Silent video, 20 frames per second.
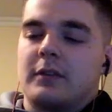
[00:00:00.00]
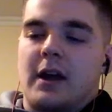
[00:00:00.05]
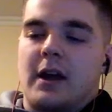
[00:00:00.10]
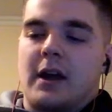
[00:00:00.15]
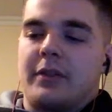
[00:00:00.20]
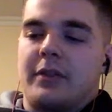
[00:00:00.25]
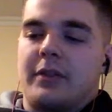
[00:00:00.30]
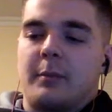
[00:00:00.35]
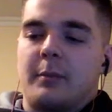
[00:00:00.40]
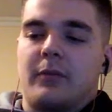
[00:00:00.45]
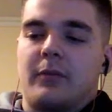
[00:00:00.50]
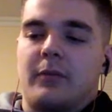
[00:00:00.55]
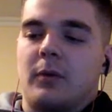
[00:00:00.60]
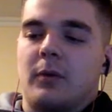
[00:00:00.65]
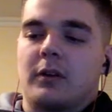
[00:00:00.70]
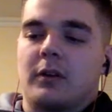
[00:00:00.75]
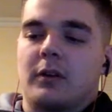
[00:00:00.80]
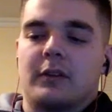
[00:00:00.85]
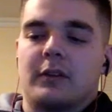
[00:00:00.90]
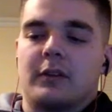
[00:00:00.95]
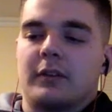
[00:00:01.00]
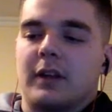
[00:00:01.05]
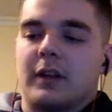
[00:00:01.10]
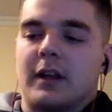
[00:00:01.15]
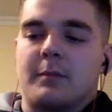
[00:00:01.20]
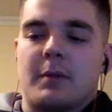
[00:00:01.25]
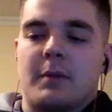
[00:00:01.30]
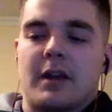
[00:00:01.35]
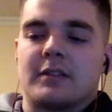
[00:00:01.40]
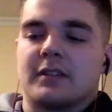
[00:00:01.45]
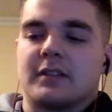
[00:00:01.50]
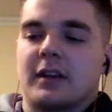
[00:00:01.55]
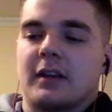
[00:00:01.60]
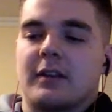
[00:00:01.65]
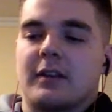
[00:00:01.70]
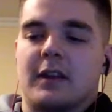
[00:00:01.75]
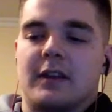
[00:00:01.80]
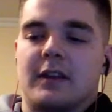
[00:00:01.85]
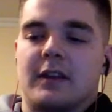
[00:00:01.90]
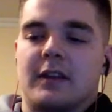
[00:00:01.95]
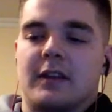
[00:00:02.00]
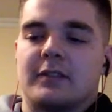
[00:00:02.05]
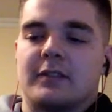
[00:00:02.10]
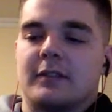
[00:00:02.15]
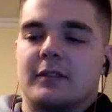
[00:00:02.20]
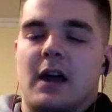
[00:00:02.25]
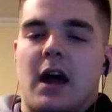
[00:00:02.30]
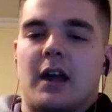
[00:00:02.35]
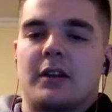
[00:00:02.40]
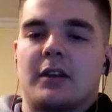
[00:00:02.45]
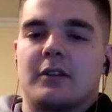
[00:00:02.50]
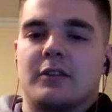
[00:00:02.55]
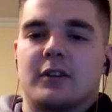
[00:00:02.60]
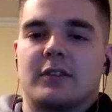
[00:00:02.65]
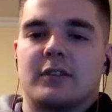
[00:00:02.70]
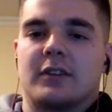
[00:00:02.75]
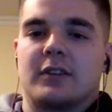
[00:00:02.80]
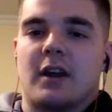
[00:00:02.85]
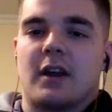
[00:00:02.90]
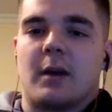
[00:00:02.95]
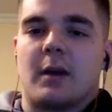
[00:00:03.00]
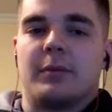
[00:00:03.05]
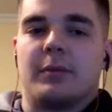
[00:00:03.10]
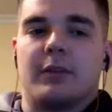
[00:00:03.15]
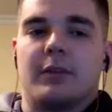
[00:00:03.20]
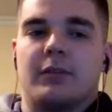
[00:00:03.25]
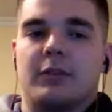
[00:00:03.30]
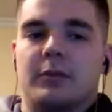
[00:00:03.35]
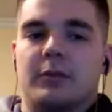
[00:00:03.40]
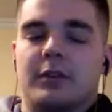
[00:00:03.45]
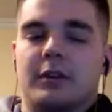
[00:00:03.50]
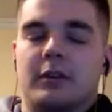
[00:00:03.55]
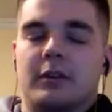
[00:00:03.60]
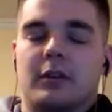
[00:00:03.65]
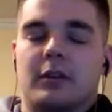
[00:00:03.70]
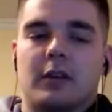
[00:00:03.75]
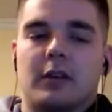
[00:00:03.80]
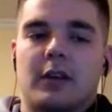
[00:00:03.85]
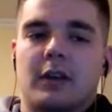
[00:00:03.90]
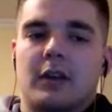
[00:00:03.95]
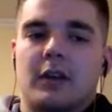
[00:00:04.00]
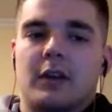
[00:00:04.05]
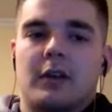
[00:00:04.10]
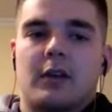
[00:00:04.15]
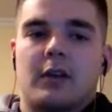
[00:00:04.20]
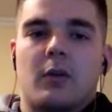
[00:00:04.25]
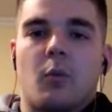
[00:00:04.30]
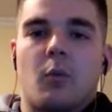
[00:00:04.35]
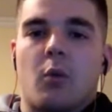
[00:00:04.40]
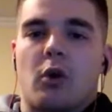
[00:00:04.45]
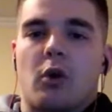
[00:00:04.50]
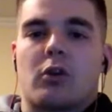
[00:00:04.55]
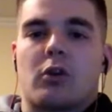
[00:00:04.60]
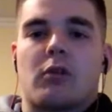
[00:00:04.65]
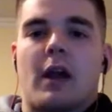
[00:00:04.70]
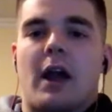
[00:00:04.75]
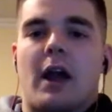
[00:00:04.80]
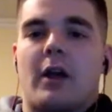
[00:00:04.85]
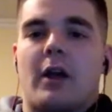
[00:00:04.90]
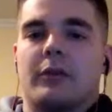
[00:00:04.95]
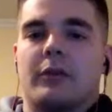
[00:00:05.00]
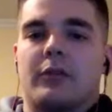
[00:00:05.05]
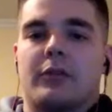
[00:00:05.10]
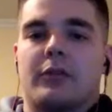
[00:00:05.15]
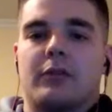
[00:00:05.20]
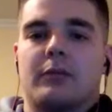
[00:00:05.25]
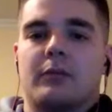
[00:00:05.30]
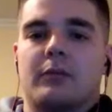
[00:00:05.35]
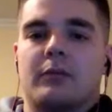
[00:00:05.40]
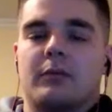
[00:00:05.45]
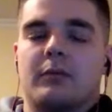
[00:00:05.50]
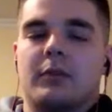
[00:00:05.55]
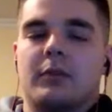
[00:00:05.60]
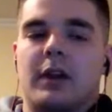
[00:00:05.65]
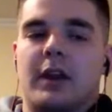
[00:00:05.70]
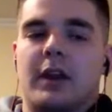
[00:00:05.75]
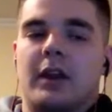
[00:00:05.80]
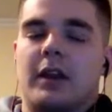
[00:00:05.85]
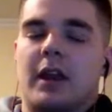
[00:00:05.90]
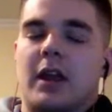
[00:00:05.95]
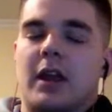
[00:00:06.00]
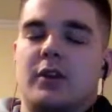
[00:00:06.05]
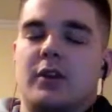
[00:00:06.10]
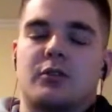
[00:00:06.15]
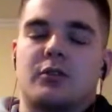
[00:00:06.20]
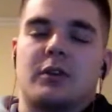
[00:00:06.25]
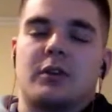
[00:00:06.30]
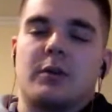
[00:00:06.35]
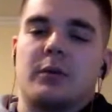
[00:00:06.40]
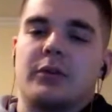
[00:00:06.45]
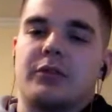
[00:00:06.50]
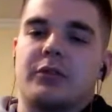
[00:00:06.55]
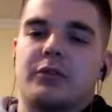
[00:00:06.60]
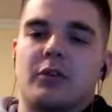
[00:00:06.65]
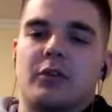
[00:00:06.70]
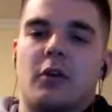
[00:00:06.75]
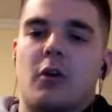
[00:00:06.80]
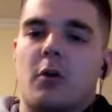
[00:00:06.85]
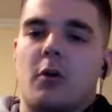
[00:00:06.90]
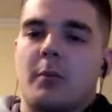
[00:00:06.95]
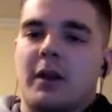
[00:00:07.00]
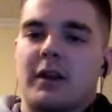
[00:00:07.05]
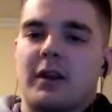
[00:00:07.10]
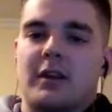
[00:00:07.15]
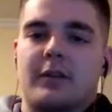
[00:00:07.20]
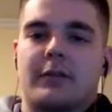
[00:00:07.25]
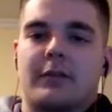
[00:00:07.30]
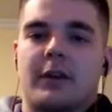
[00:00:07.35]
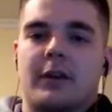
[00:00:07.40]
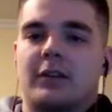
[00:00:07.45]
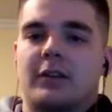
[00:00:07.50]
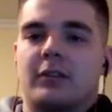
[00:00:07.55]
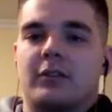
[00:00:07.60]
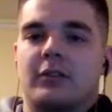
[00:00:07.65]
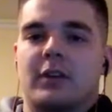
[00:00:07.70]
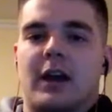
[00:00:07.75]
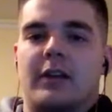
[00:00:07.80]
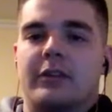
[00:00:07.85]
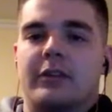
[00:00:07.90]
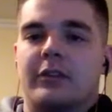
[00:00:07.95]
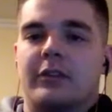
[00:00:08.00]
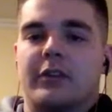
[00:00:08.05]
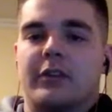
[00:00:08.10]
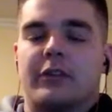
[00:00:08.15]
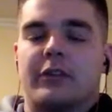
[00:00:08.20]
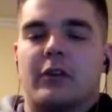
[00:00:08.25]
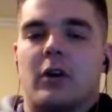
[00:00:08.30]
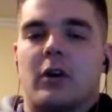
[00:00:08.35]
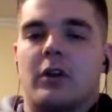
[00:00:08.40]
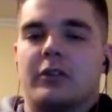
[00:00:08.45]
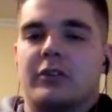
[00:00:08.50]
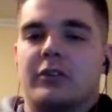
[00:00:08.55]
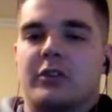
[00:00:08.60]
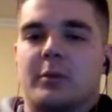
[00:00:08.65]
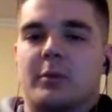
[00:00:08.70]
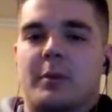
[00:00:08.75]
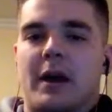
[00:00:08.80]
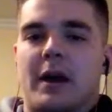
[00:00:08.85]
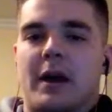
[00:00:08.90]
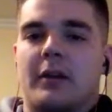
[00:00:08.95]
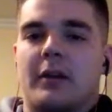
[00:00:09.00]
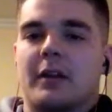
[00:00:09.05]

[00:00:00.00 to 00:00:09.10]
I think before, like Mike said, it's not just the comp lifts. You can work around an injury with so many different exercises. It's all just about